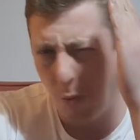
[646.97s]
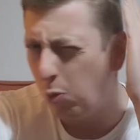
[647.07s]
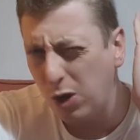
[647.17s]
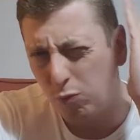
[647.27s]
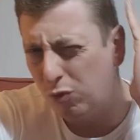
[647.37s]

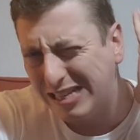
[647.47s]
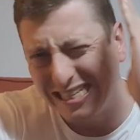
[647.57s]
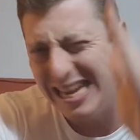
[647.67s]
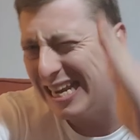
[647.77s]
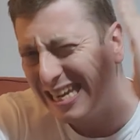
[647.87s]
what a
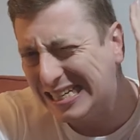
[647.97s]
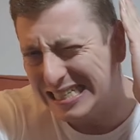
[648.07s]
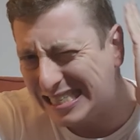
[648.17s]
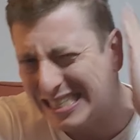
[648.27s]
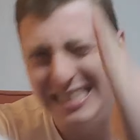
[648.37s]

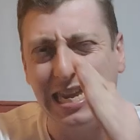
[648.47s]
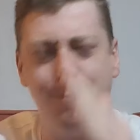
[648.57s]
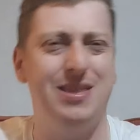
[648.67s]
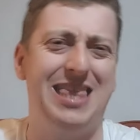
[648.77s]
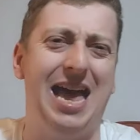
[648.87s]
ridiculous
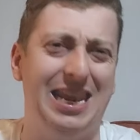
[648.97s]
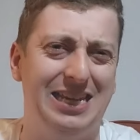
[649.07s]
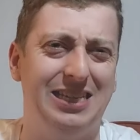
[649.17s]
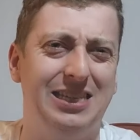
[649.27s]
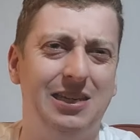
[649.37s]
statement that
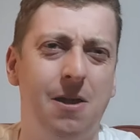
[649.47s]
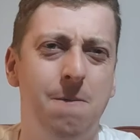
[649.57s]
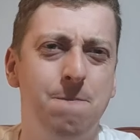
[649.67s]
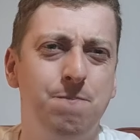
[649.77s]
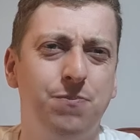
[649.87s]
is.
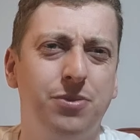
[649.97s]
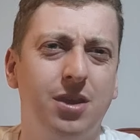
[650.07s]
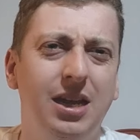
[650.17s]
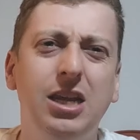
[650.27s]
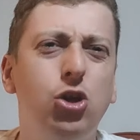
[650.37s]

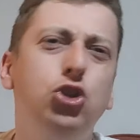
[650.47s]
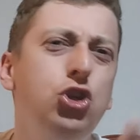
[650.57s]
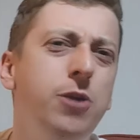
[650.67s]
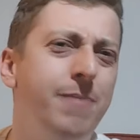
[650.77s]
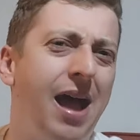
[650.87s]
Like, could
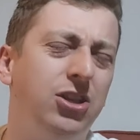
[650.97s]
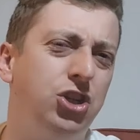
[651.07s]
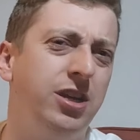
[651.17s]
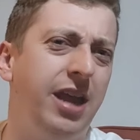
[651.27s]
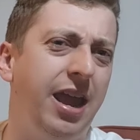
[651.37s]
you
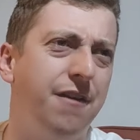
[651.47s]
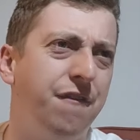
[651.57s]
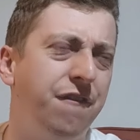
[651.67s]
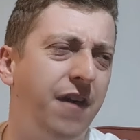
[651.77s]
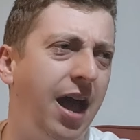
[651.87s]
imagine
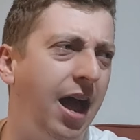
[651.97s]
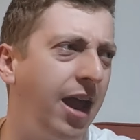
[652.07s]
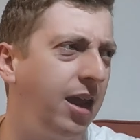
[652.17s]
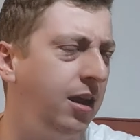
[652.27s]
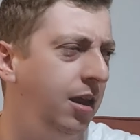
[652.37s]
if
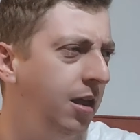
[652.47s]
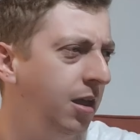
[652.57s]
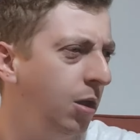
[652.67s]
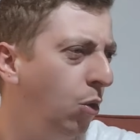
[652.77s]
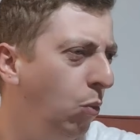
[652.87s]
I
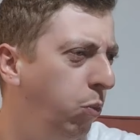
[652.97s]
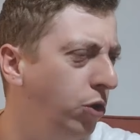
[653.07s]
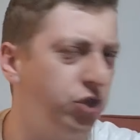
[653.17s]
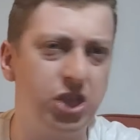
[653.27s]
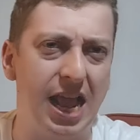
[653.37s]

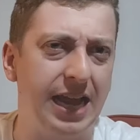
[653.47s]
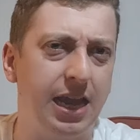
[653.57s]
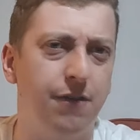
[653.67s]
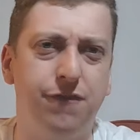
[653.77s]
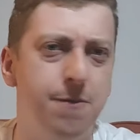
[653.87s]
was like
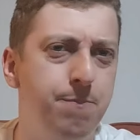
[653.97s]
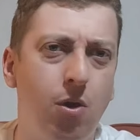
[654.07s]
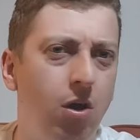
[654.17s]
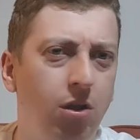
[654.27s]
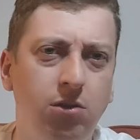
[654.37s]
a
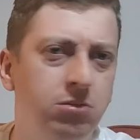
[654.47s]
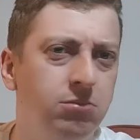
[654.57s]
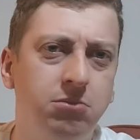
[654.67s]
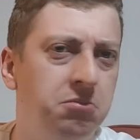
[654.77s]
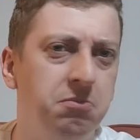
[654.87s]
football
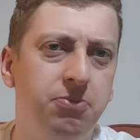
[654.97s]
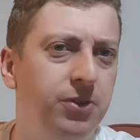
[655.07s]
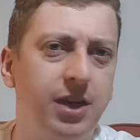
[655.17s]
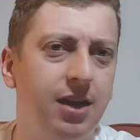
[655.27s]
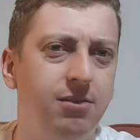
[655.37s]

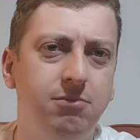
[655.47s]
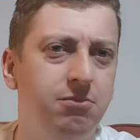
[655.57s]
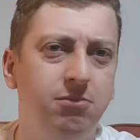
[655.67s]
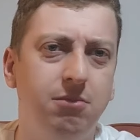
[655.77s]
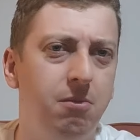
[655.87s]

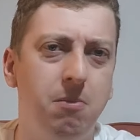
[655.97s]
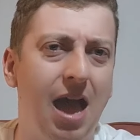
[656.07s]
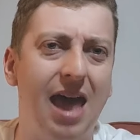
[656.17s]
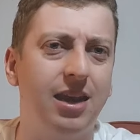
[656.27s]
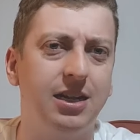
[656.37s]
fucking
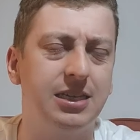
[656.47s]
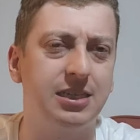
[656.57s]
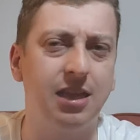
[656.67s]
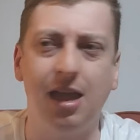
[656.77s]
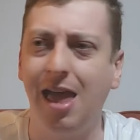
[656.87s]
analyst